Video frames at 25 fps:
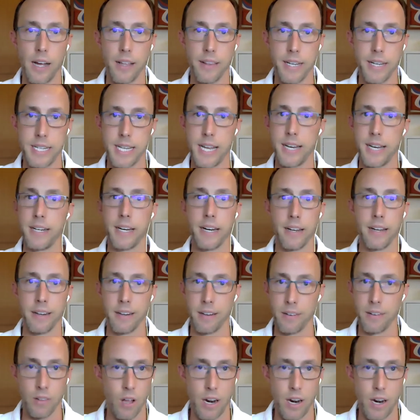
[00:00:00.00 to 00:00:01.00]
They tend to get
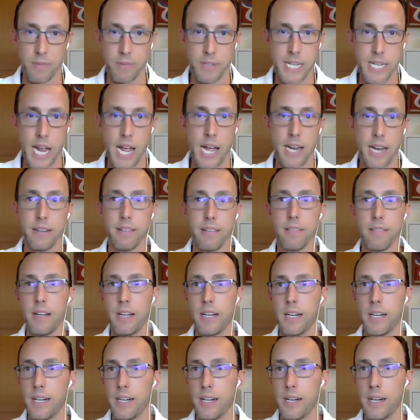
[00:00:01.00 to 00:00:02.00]
in a lot of debt.
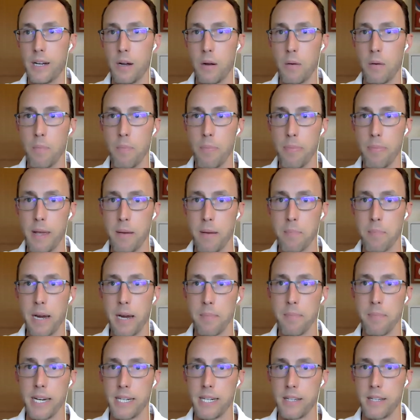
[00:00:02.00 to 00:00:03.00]
They
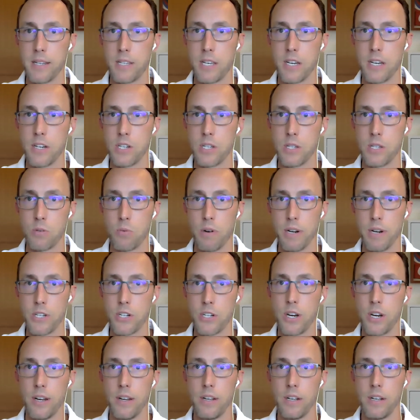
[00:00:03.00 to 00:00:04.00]
might make decisions
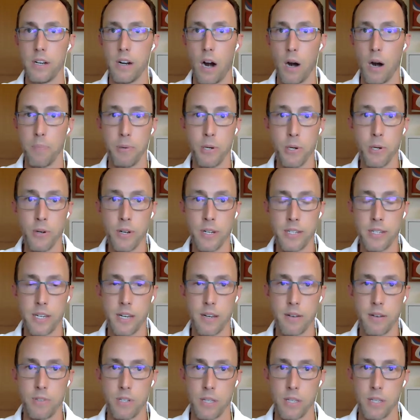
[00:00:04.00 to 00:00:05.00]
which are
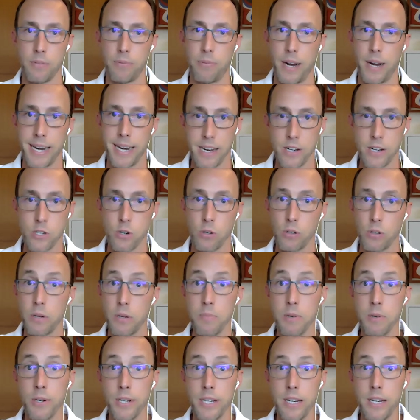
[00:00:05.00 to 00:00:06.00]
punitive to the financial
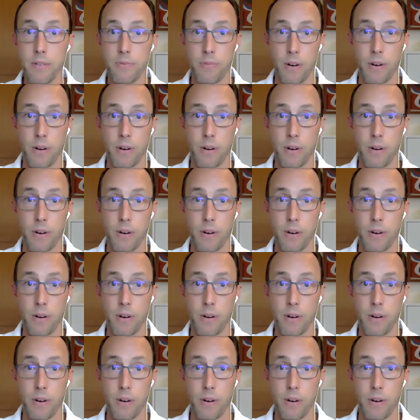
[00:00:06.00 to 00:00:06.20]
community,